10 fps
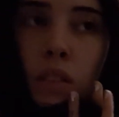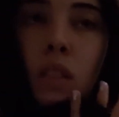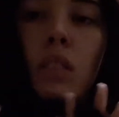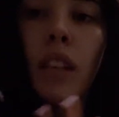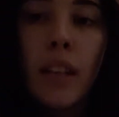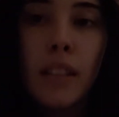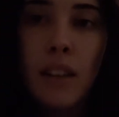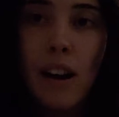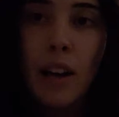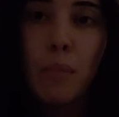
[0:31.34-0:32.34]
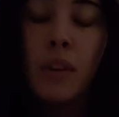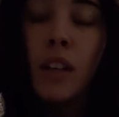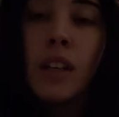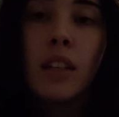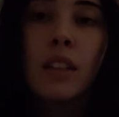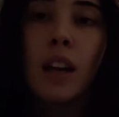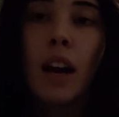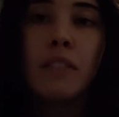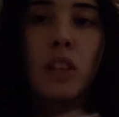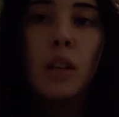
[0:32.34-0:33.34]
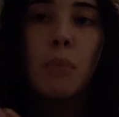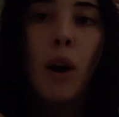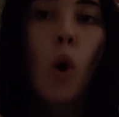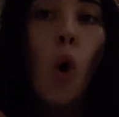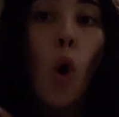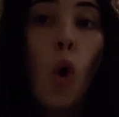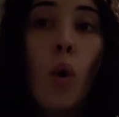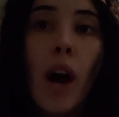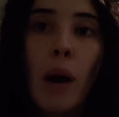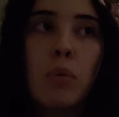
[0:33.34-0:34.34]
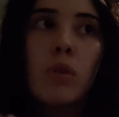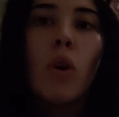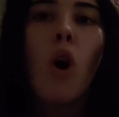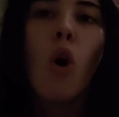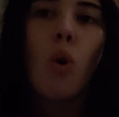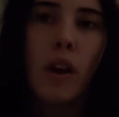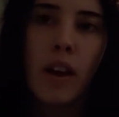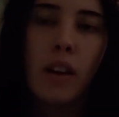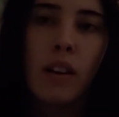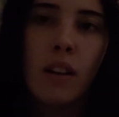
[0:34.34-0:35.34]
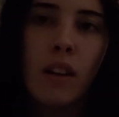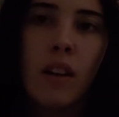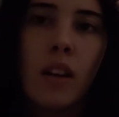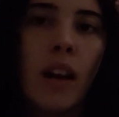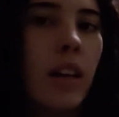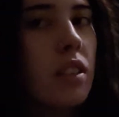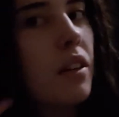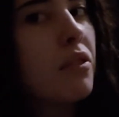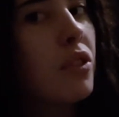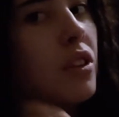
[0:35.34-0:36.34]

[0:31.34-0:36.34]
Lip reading: second time that I've dreaded my absolute whole head, except for